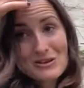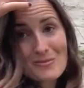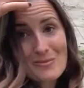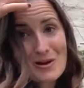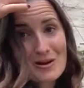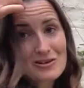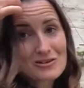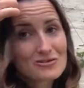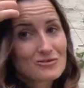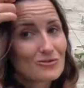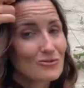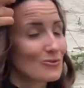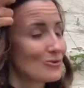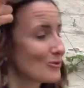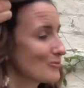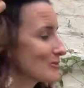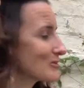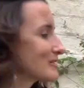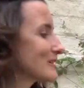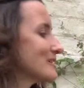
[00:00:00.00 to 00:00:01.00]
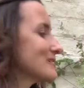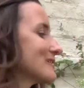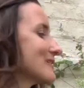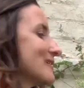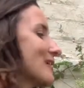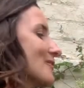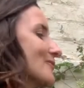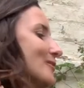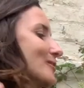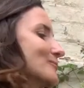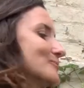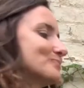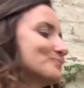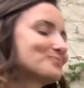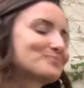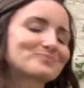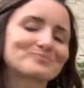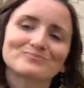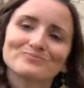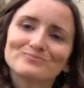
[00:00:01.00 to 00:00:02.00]
so much all the mosquito larvae.
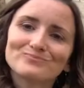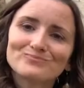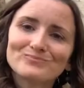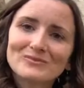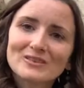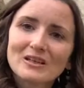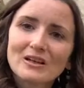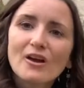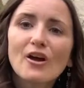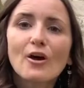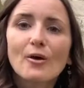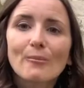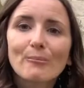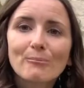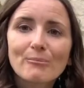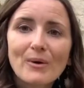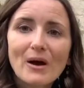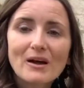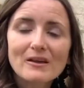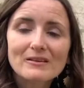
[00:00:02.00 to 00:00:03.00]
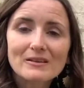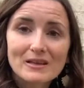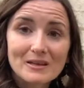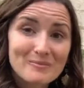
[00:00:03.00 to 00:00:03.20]
But